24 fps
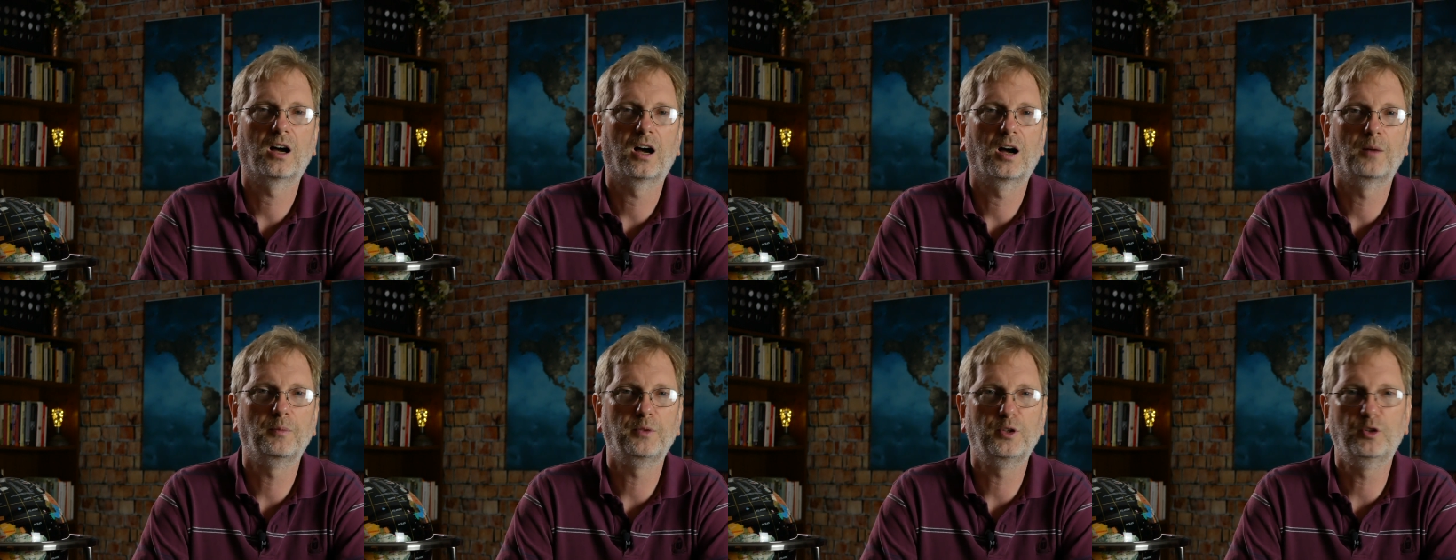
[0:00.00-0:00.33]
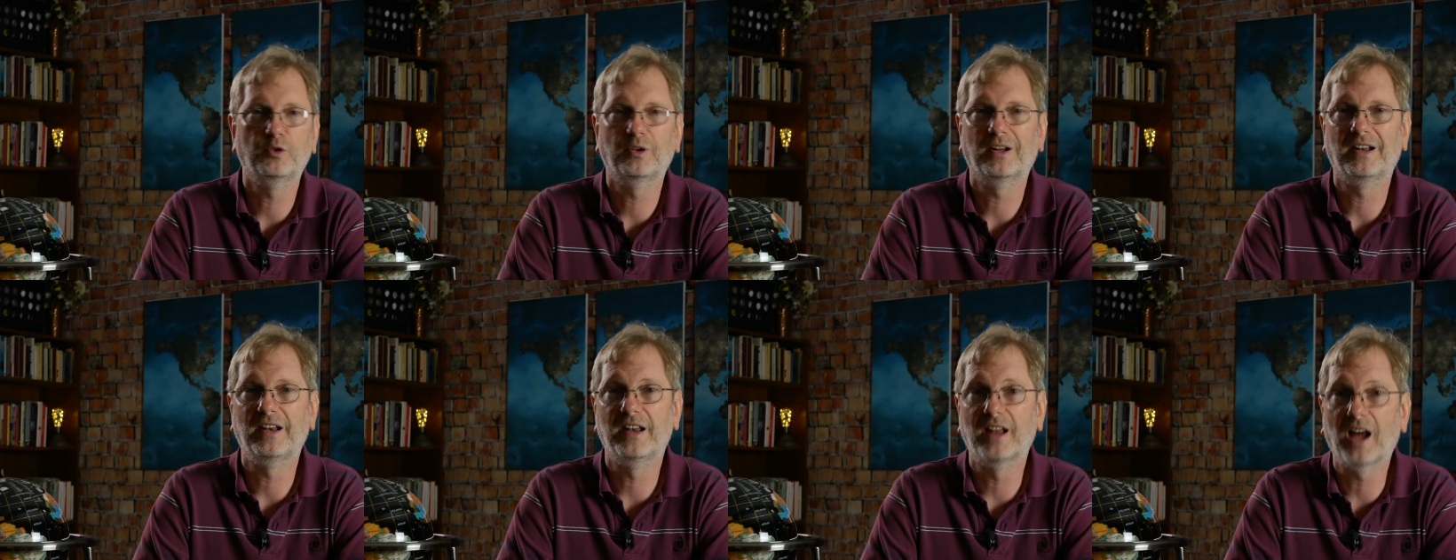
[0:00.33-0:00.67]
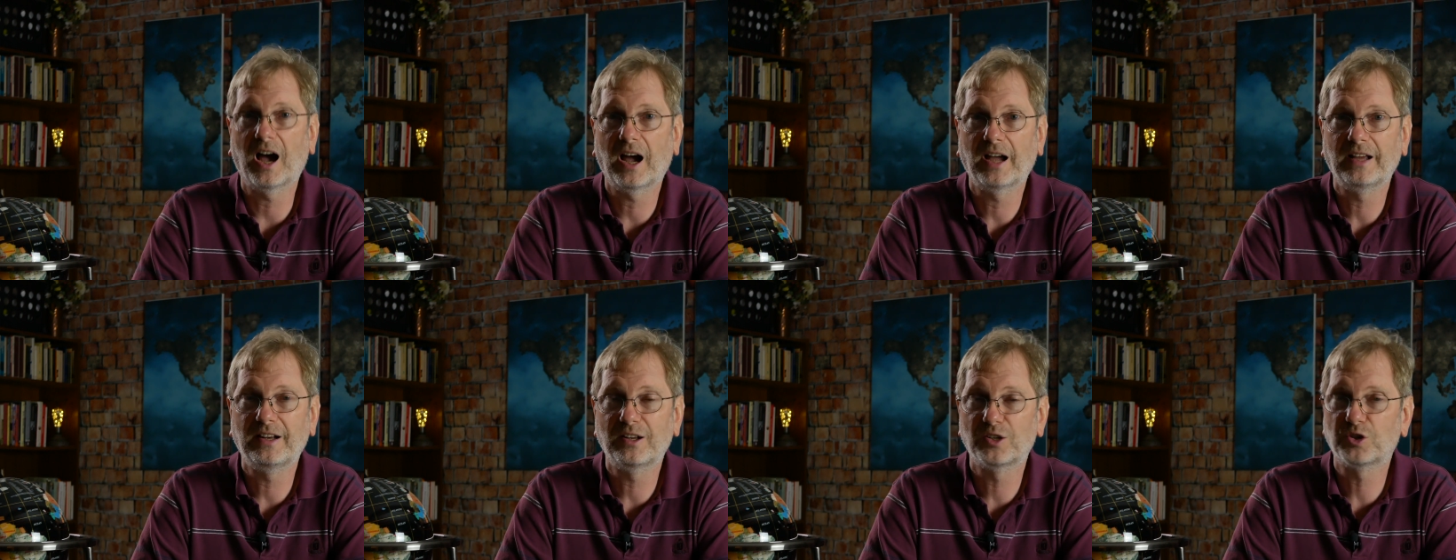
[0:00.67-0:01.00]
Unit
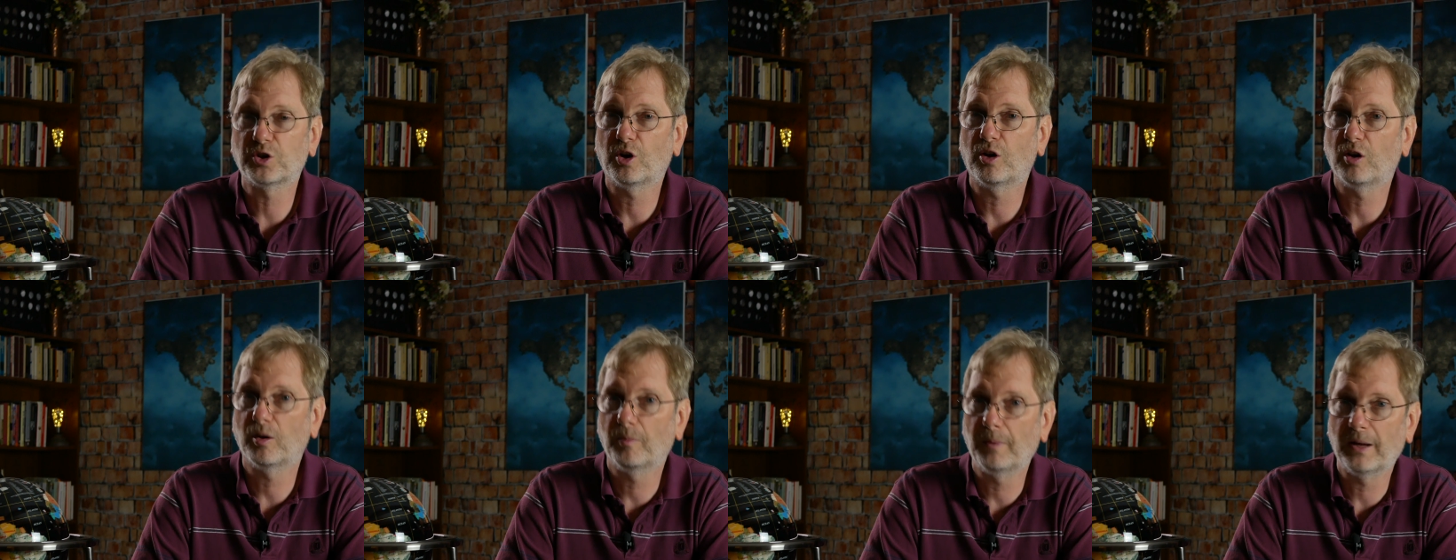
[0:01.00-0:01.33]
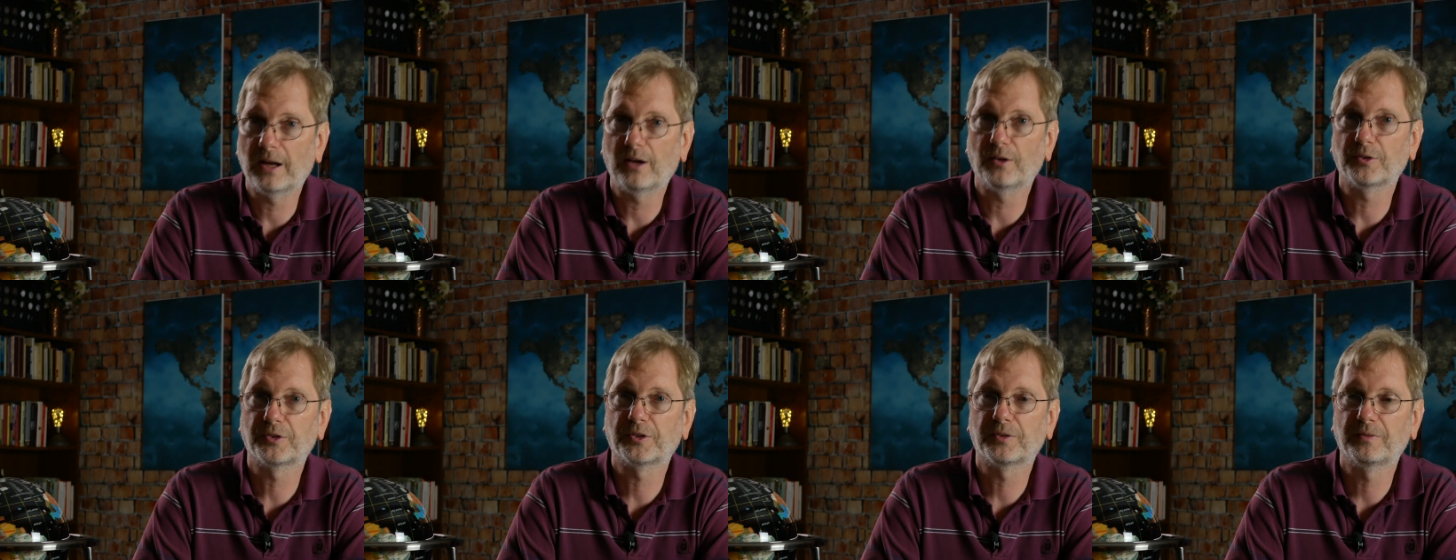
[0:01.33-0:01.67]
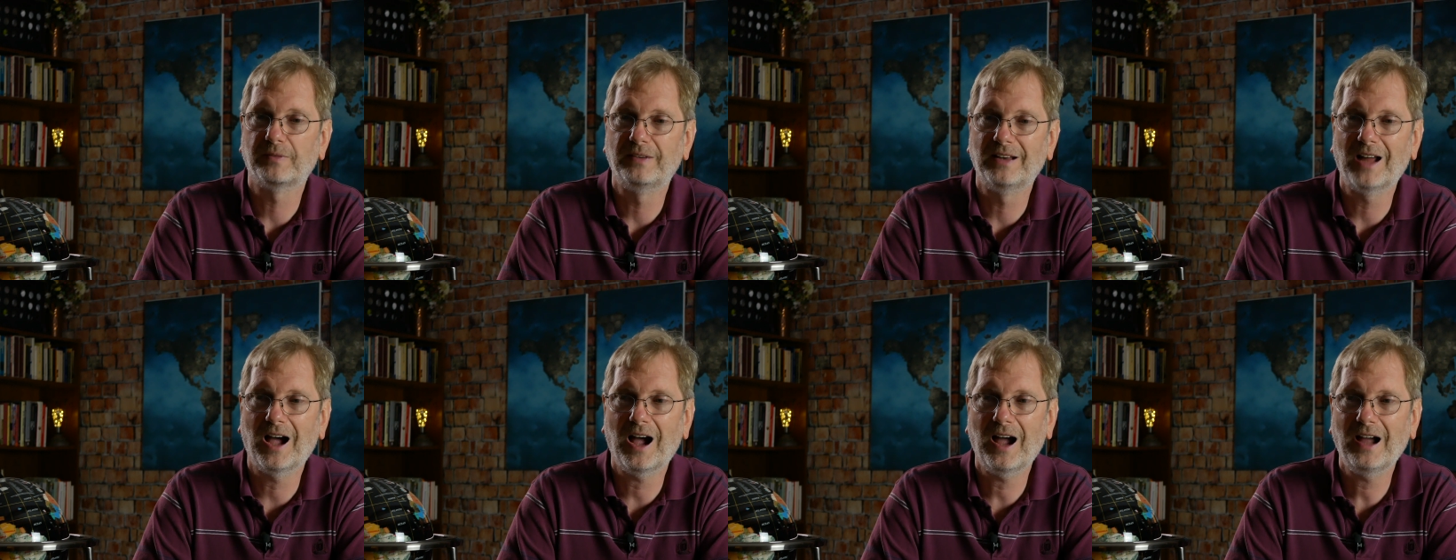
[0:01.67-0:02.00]
9 is all about.
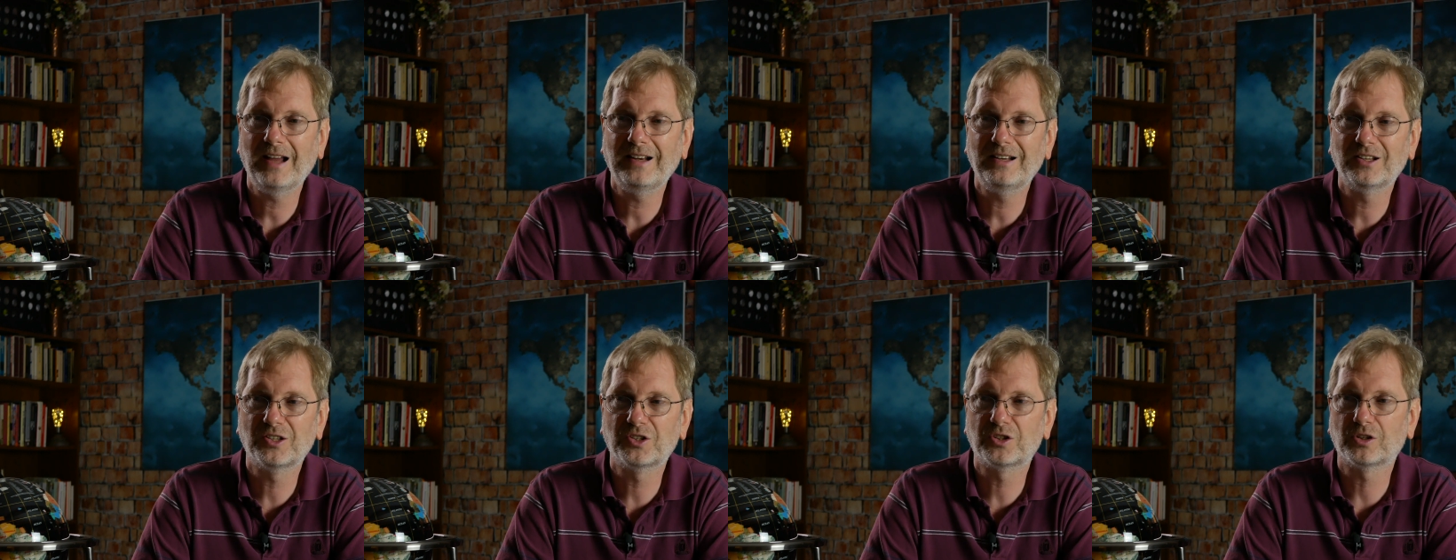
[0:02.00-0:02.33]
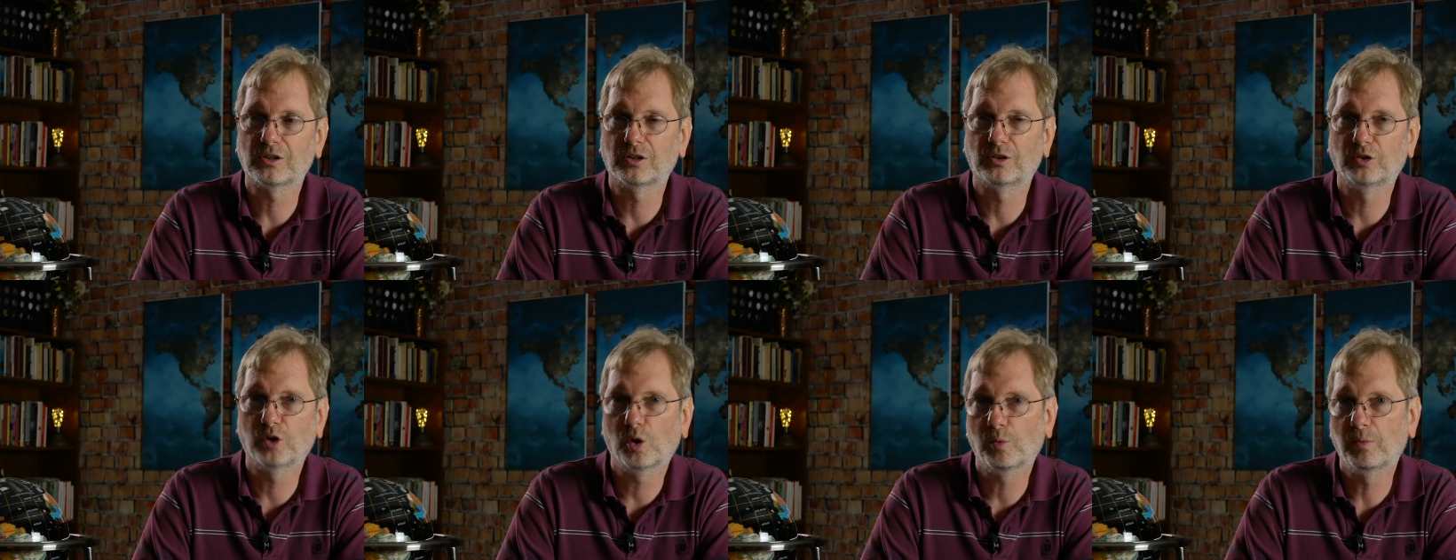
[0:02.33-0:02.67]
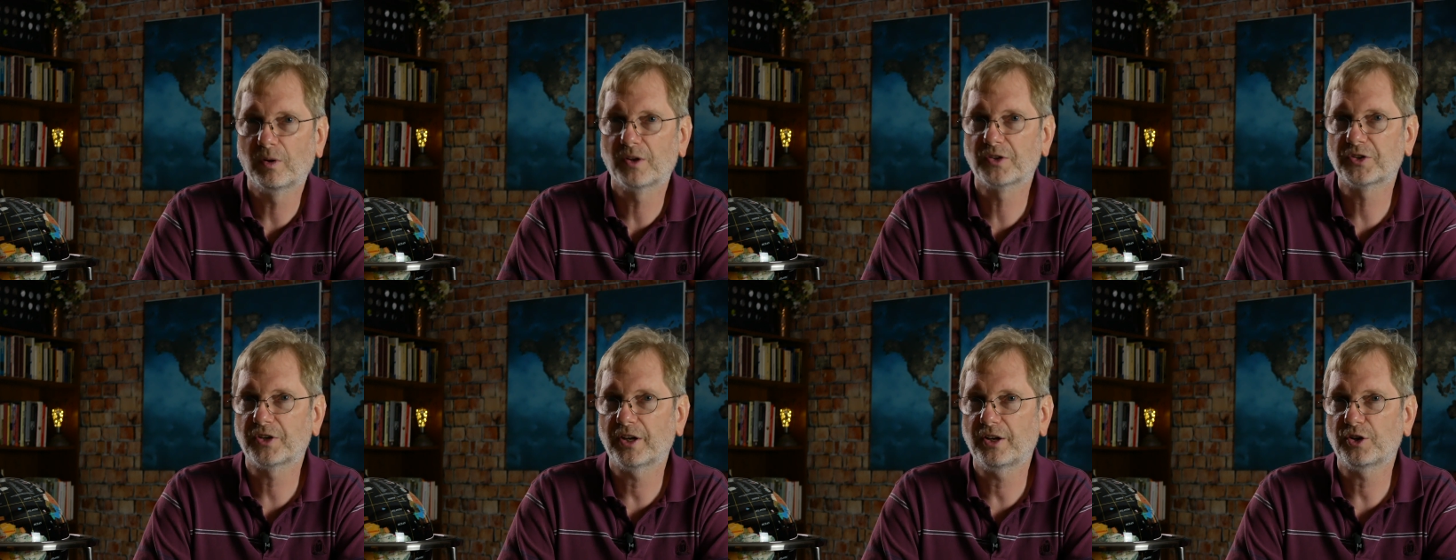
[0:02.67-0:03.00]
9 is
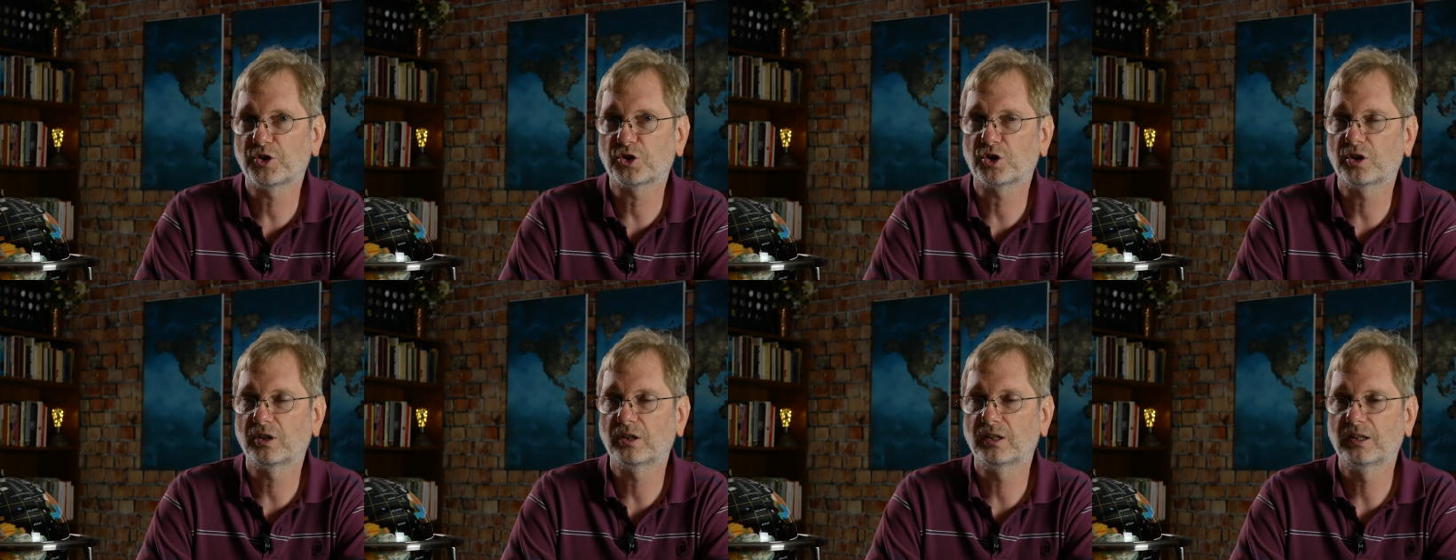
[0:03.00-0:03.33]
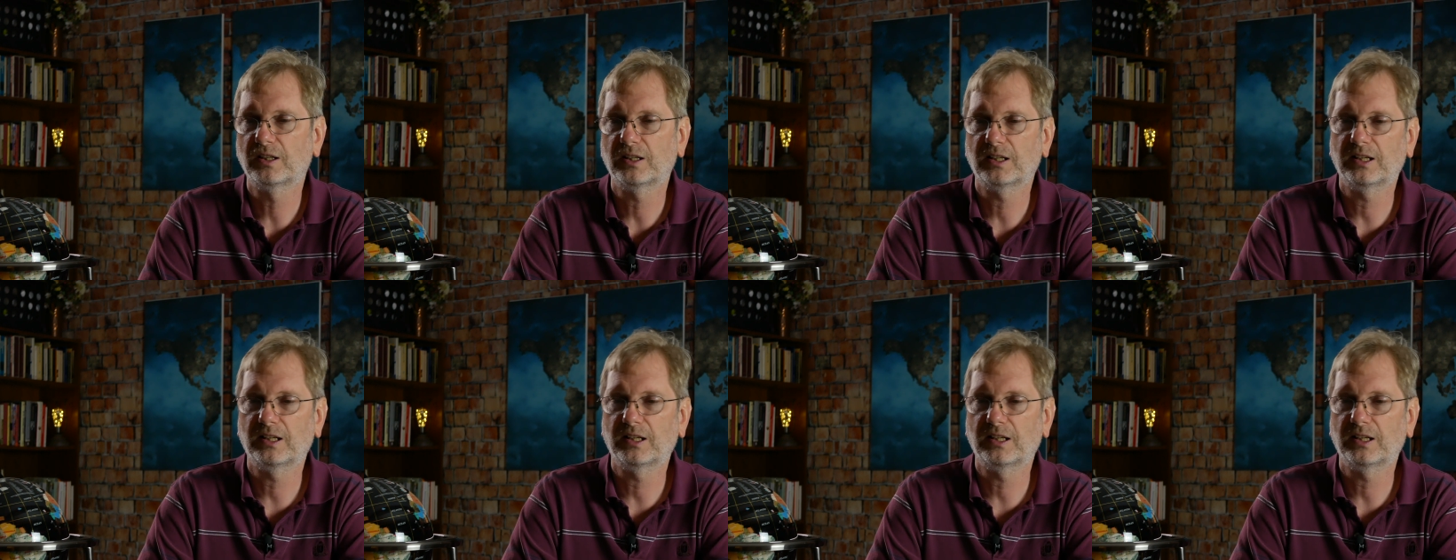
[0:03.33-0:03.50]
globalization,